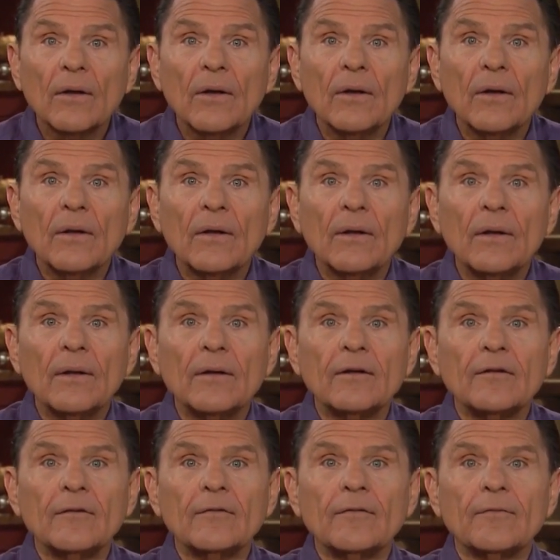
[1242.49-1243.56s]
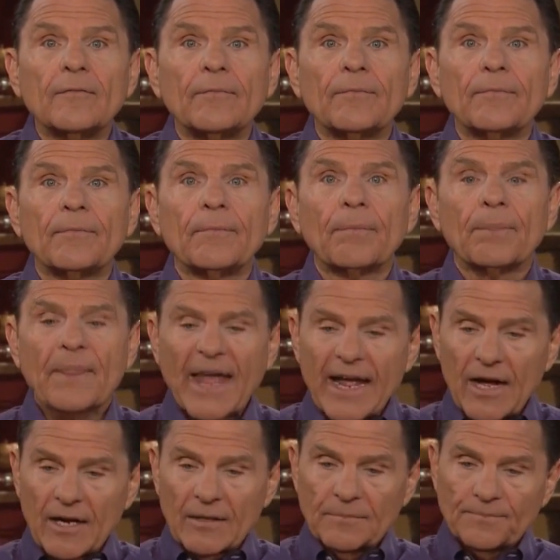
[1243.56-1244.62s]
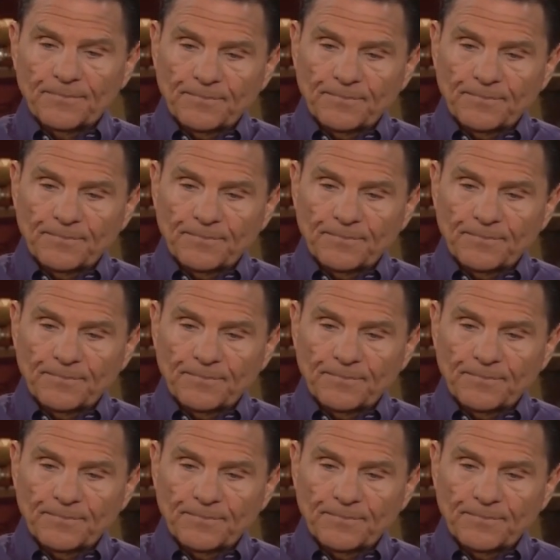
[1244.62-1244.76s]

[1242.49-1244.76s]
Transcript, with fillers: Yes. Now,